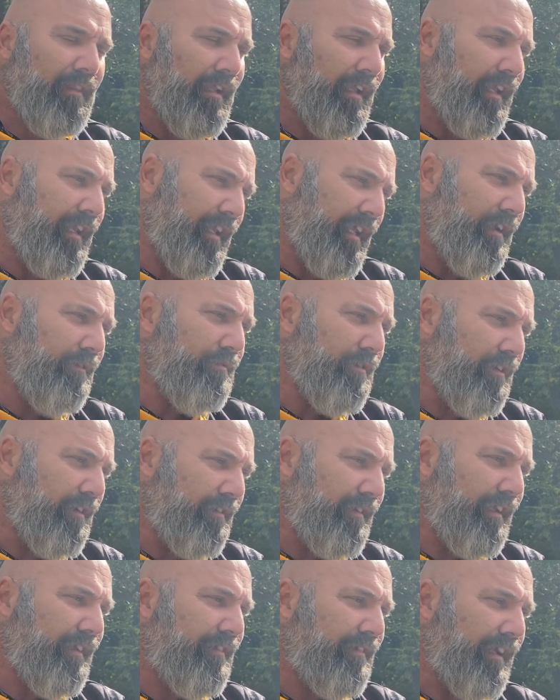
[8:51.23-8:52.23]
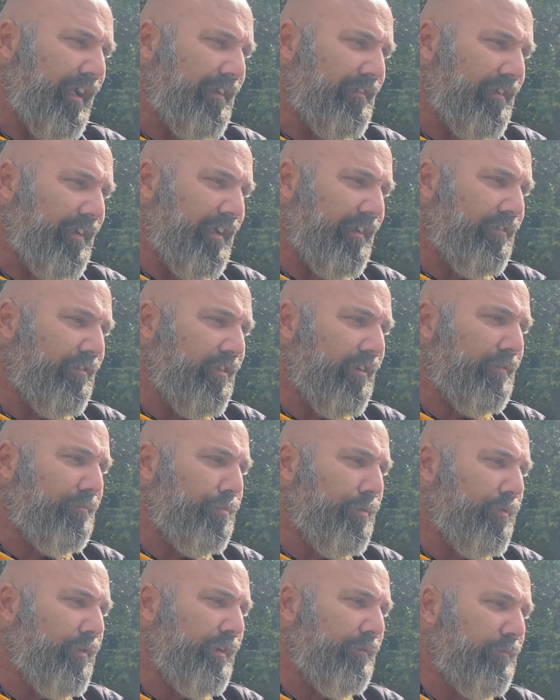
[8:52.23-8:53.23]
in their words, as such,
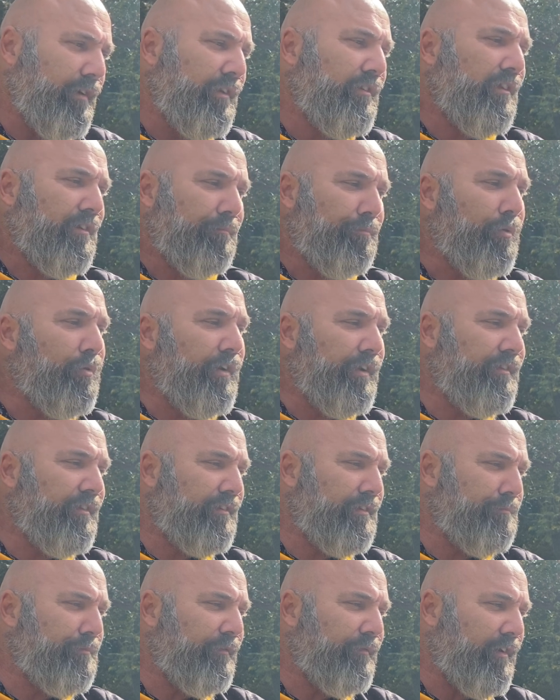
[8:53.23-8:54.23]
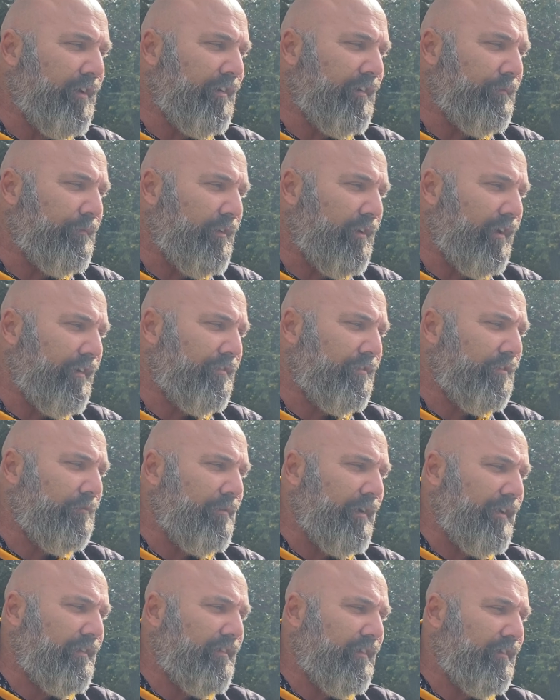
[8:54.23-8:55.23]
we're not appointed to provide advice
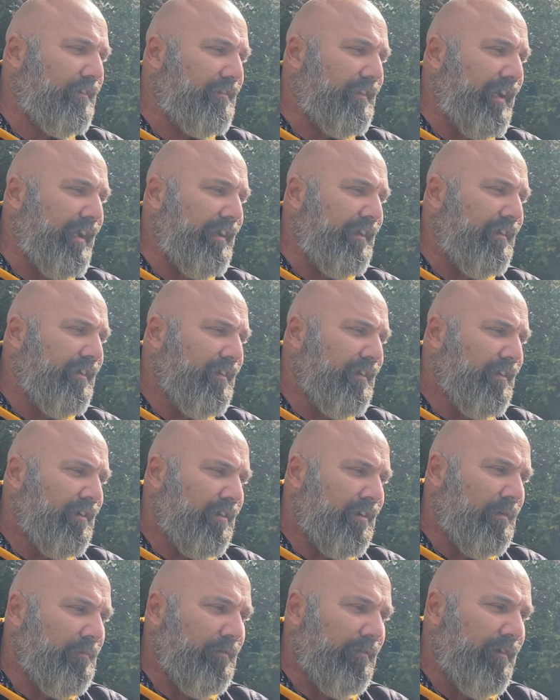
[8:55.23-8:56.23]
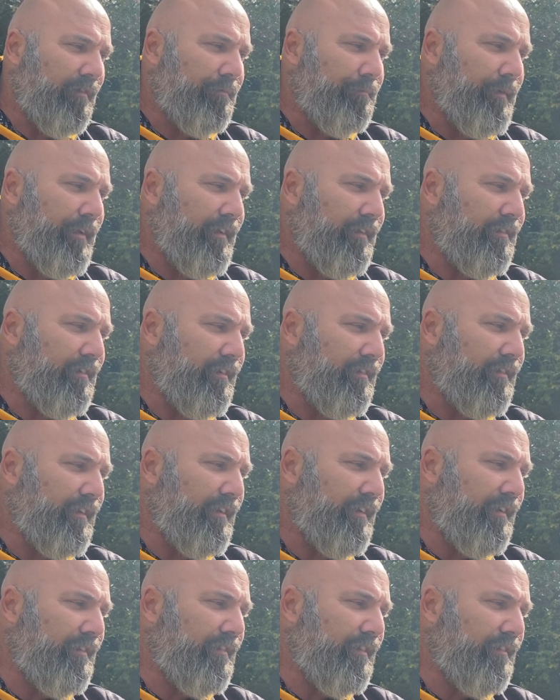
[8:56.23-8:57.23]
direct to the state Commonwealth ministers, and
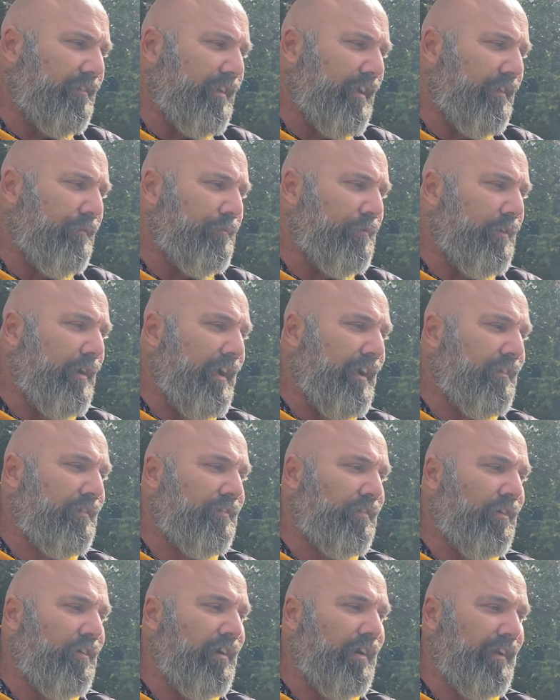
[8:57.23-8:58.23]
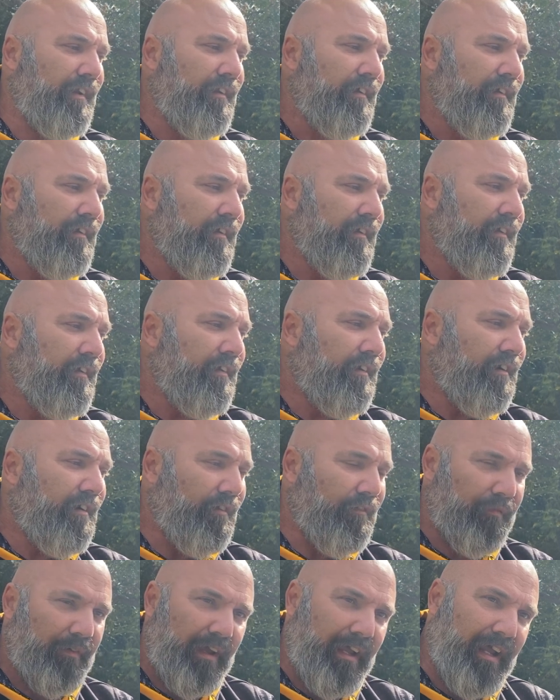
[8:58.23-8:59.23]
this is therefore outside
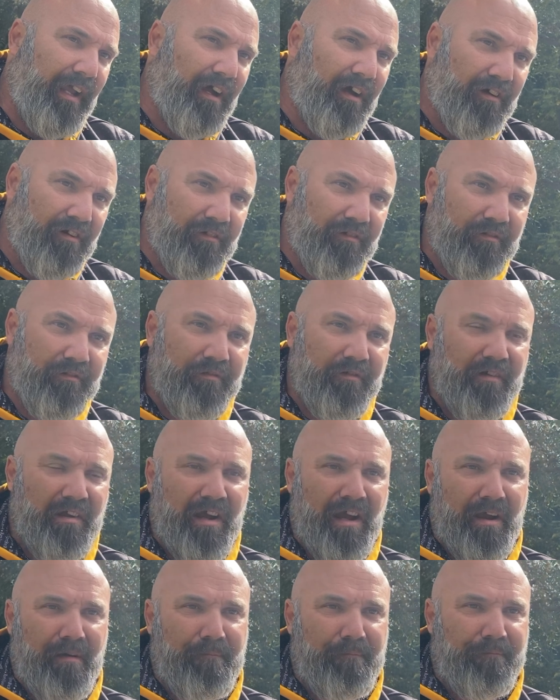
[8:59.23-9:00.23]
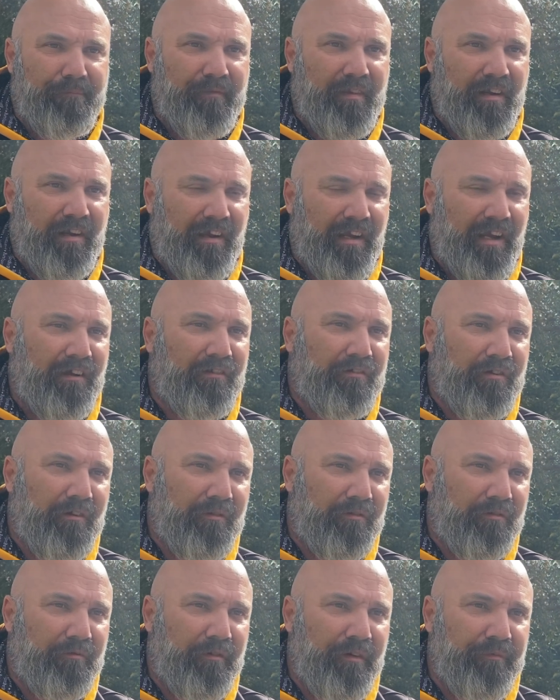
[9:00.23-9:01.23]
of our our
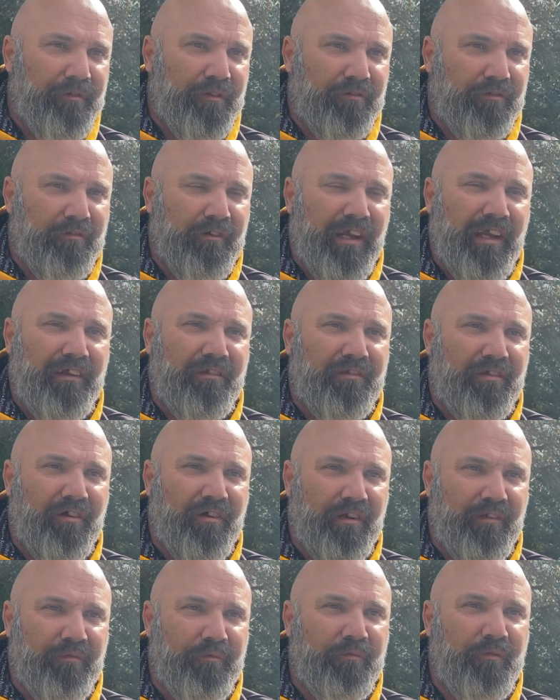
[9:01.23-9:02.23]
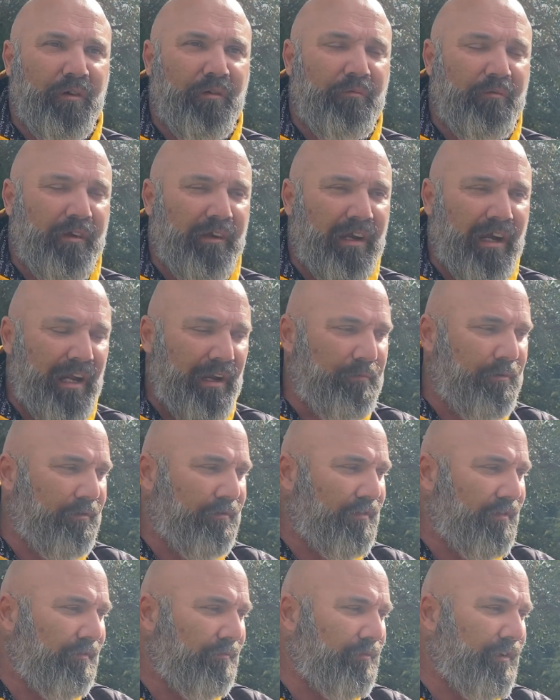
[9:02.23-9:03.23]
terms of reference, or outside of
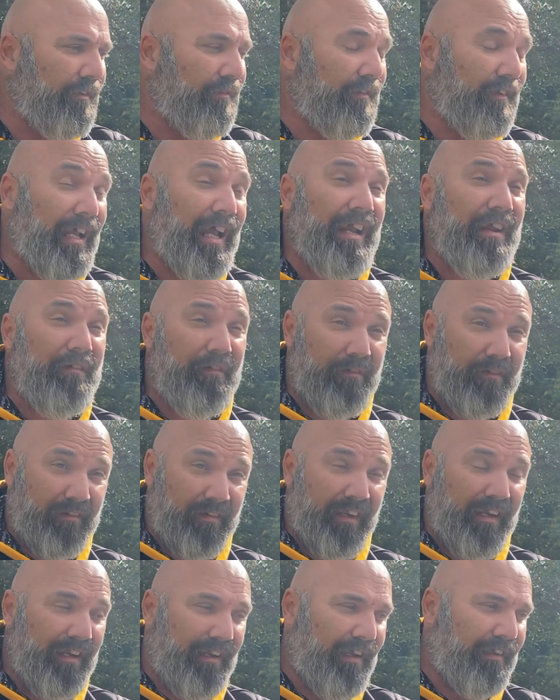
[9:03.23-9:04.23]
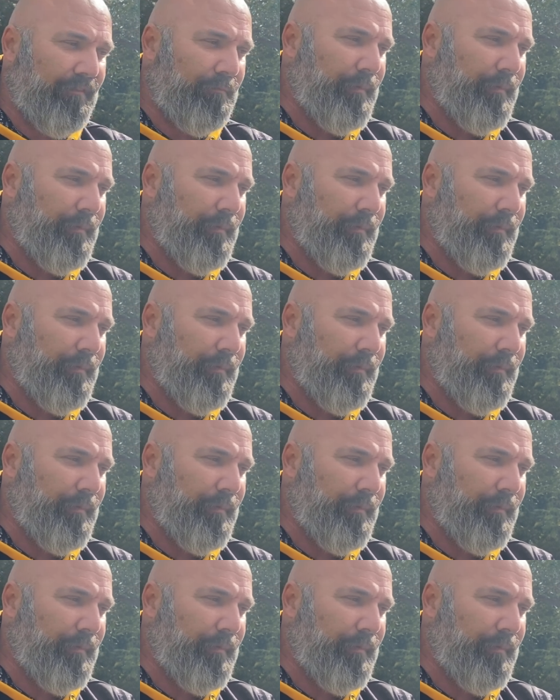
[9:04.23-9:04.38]
what they see us